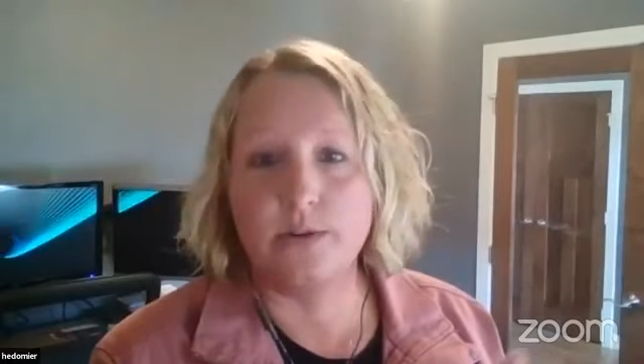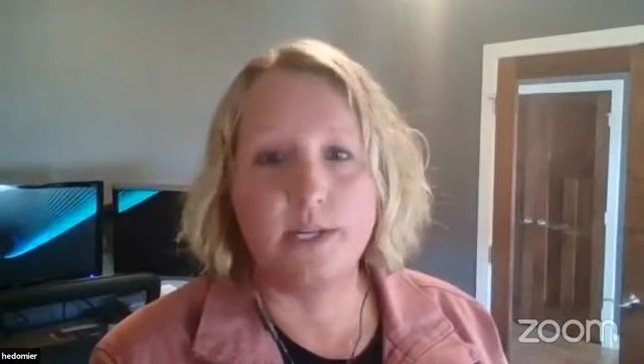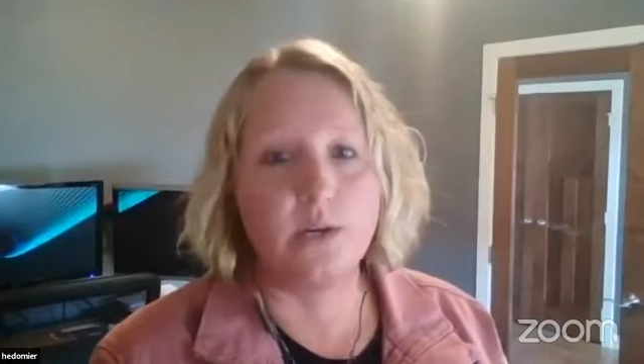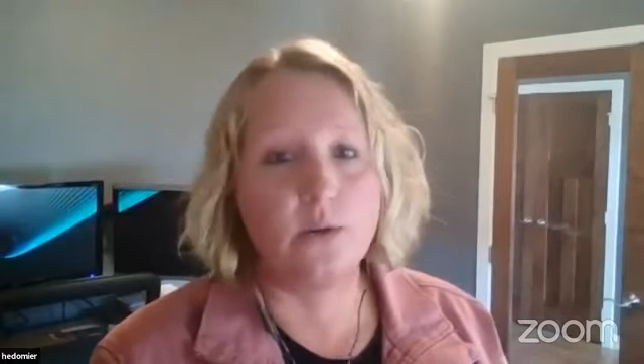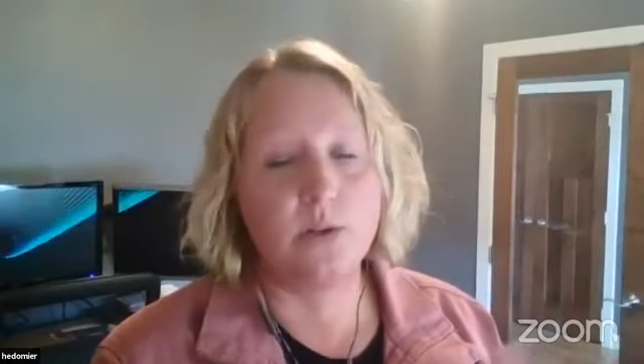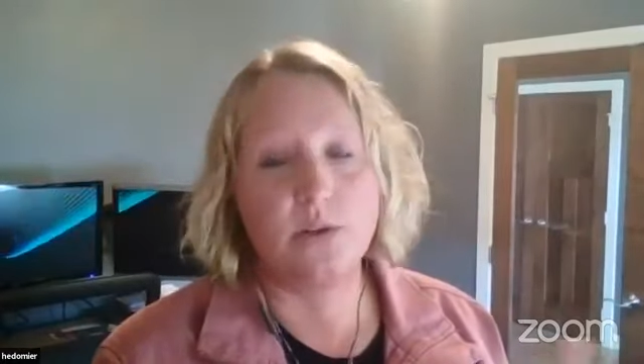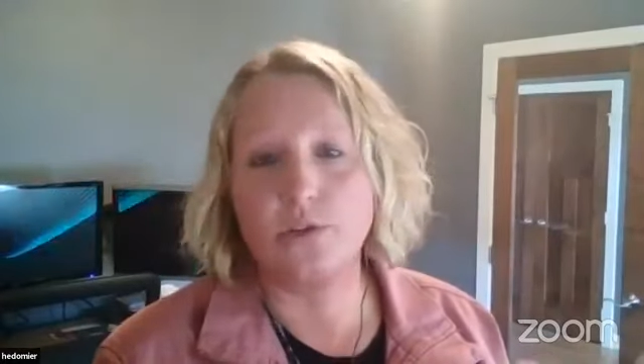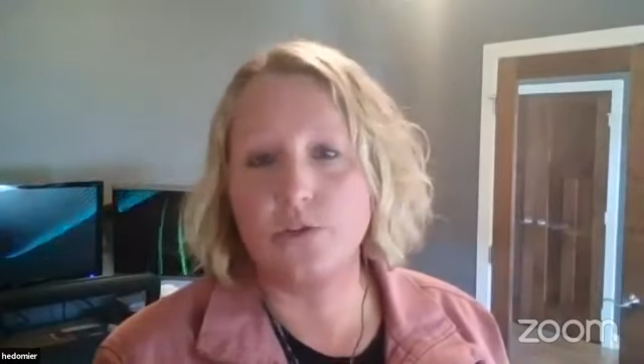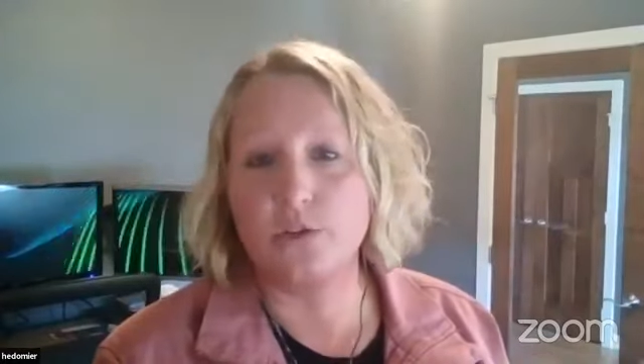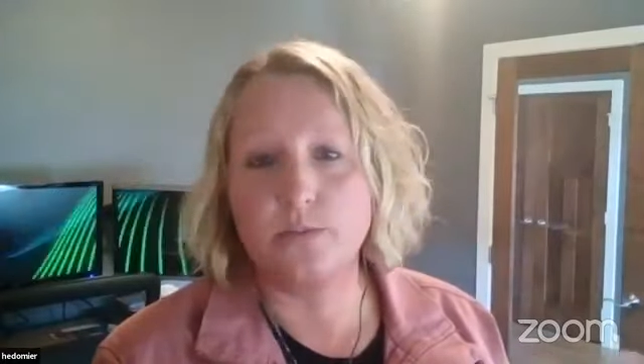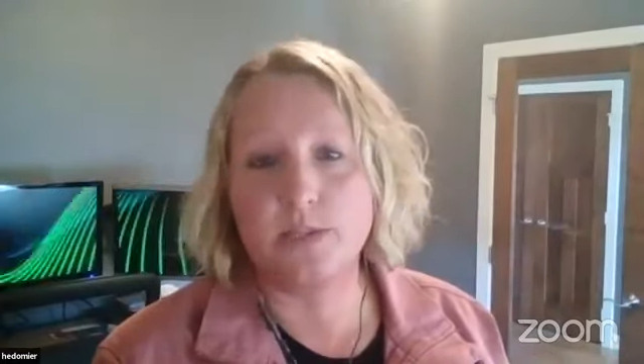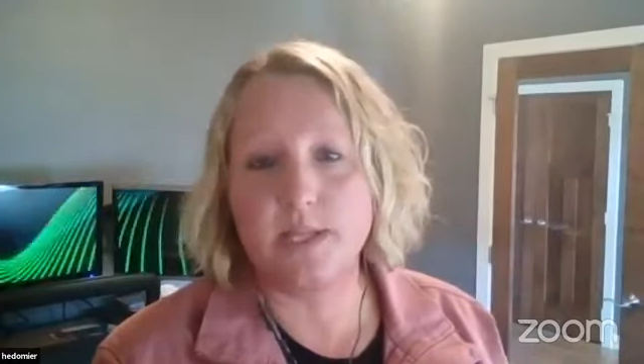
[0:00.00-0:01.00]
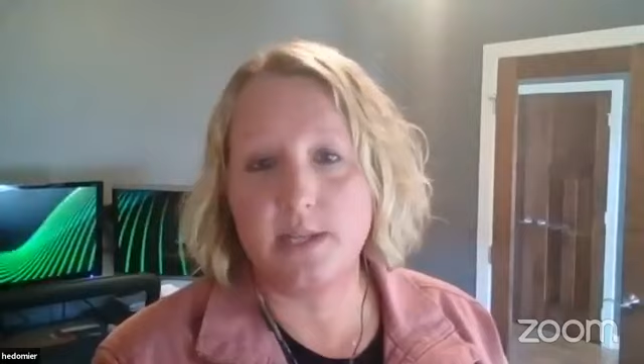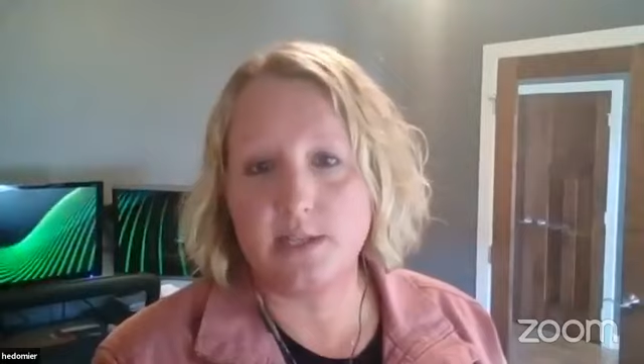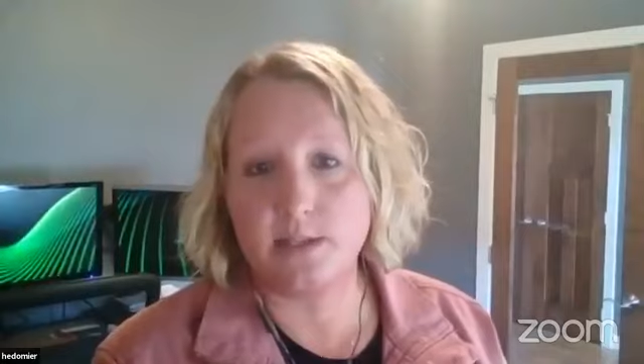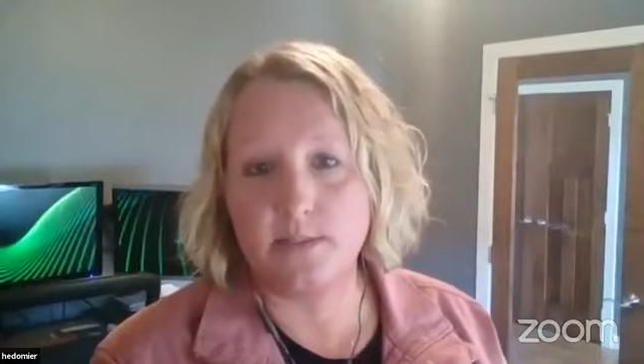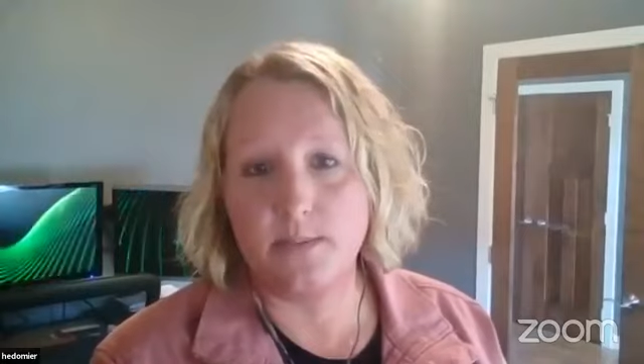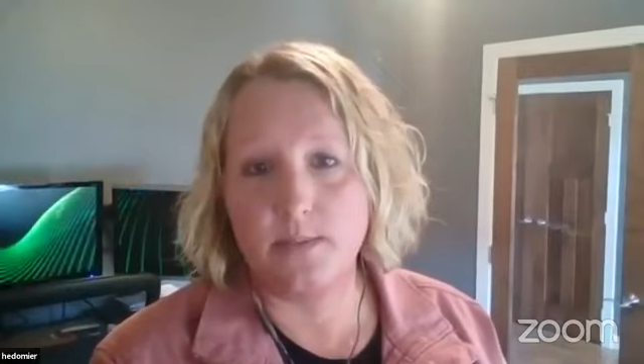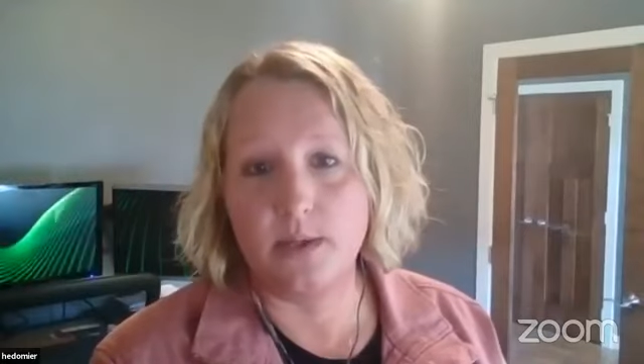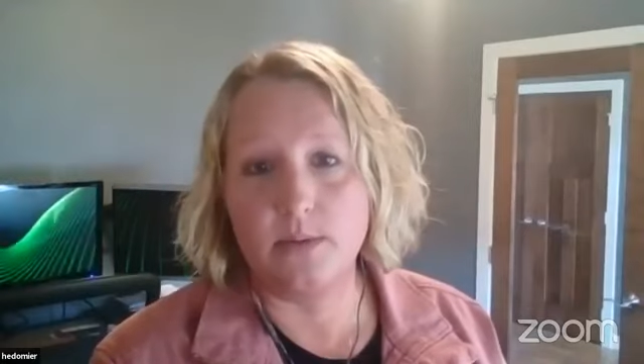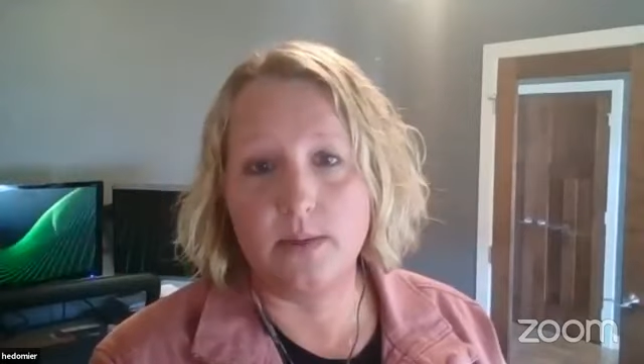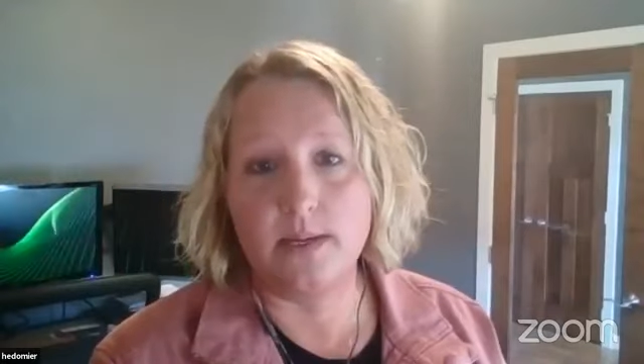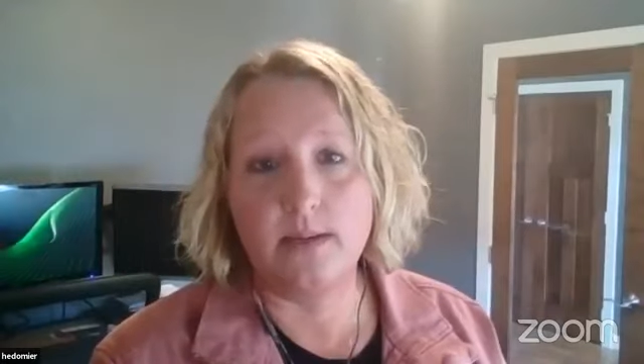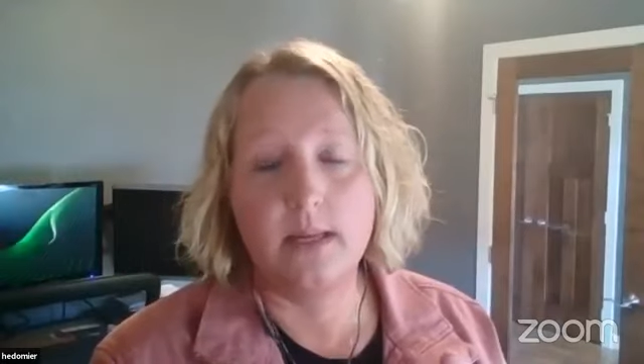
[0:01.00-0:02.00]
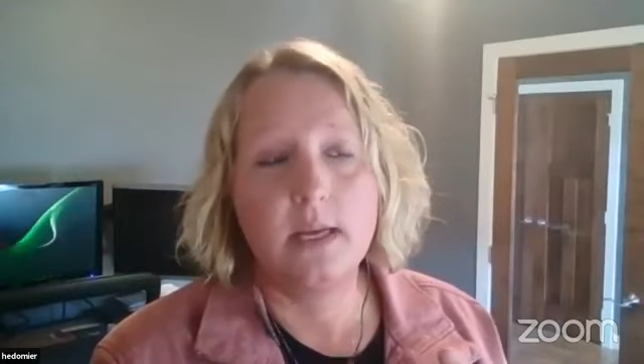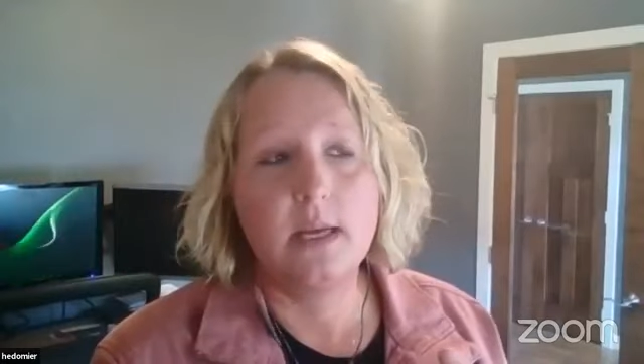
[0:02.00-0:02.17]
in or what their circumstances may be, right?